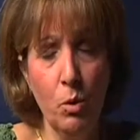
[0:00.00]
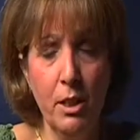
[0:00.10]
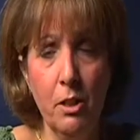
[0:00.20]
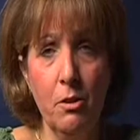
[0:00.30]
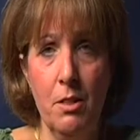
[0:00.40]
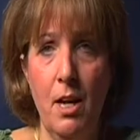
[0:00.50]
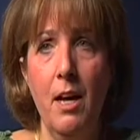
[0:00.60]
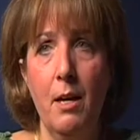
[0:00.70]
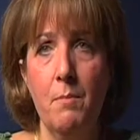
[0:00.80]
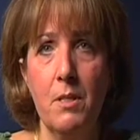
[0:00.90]
really good
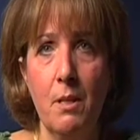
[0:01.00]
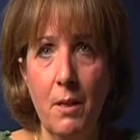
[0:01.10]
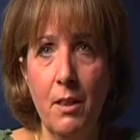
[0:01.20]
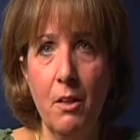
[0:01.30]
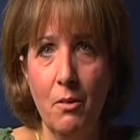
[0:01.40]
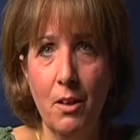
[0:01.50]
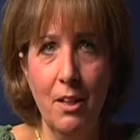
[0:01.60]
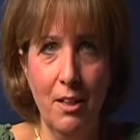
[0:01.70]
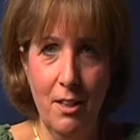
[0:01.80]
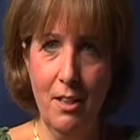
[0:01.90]
times. I mean,
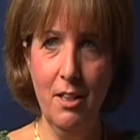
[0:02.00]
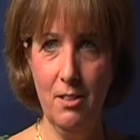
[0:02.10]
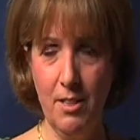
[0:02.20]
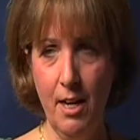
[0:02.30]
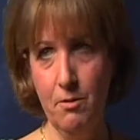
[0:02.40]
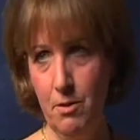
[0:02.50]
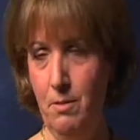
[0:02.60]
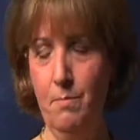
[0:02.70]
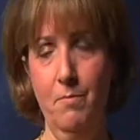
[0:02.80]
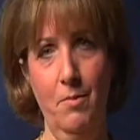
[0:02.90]
it
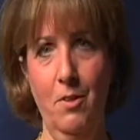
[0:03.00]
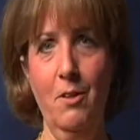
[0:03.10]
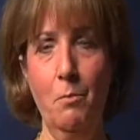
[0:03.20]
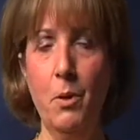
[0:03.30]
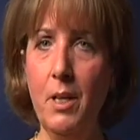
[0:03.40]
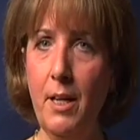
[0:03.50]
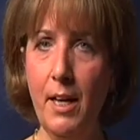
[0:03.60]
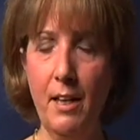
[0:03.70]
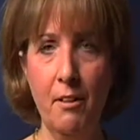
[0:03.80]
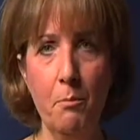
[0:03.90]
sounds pretty
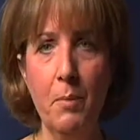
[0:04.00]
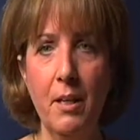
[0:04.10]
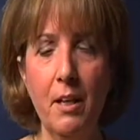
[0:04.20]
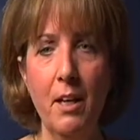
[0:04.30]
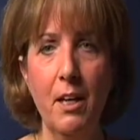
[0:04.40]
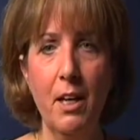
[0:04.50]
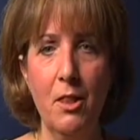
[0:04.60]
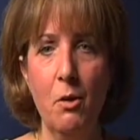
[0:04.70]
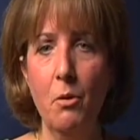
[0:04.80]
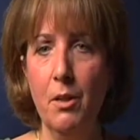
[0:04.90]
negative, but
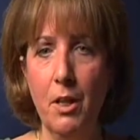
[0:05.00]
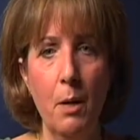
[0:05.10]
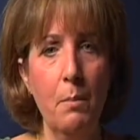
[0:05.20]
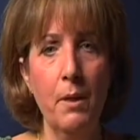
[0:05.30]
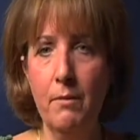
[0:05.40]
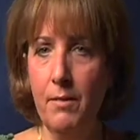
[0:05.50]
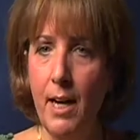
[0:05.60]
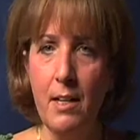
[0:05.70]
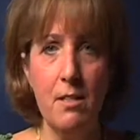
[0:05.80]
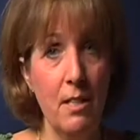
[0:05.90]
there were a couple of
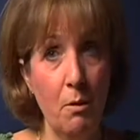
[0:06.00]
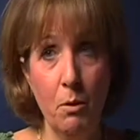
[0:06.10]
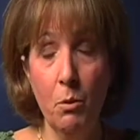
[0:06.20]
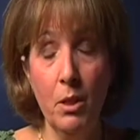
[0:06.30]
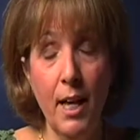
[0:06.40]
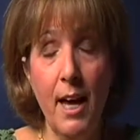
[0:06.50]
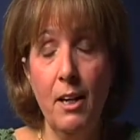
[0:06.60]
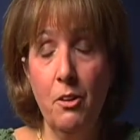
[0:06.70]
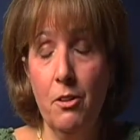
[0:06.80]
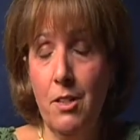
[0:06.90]
nights that we really
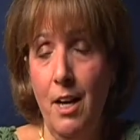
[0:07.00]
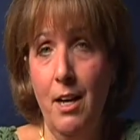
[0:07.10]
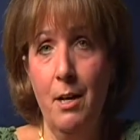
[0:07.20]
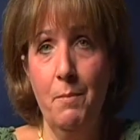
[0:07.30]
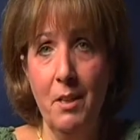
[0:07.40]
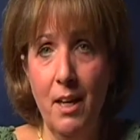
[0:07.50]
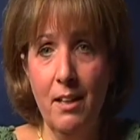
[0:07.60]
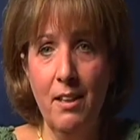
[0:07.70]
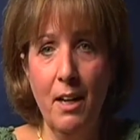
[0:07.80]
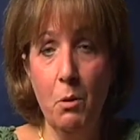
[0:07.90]
had a good time,
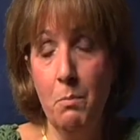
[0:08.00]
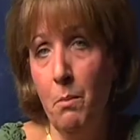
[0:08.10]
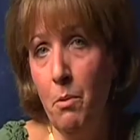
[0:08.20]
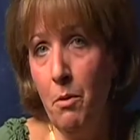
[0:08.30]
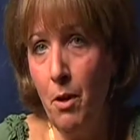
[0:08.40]
and I remember